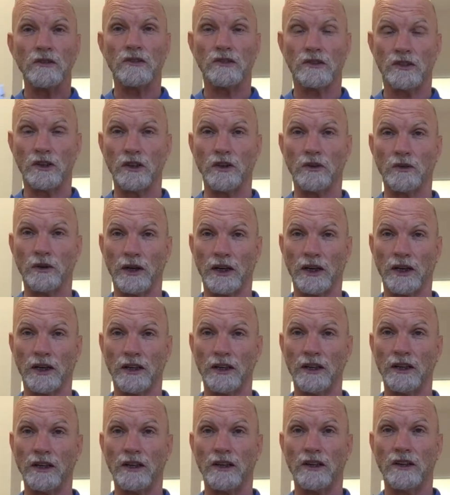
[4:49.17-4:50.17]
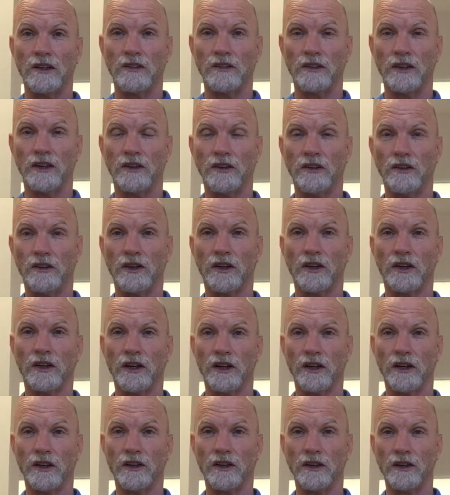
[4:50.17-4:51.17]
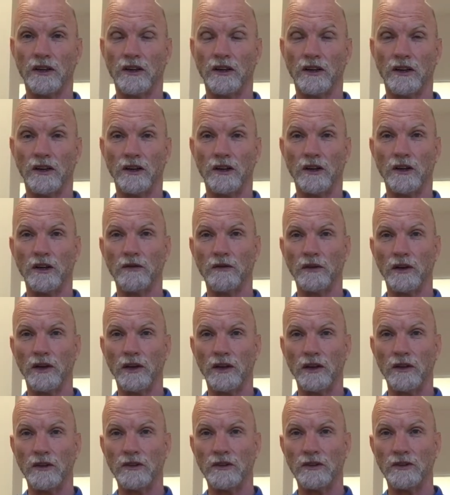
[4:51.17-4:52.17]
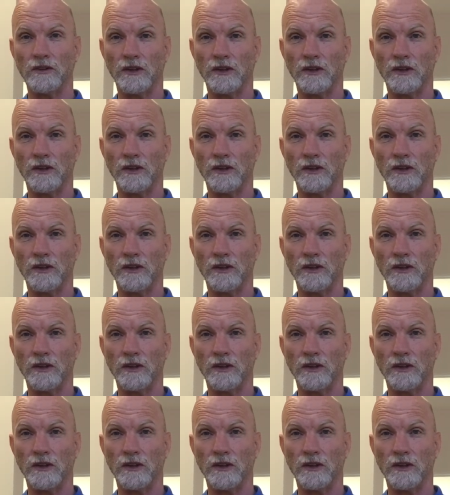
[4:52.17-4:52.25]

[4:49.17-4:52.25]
too quickly, then you're going to get an overload,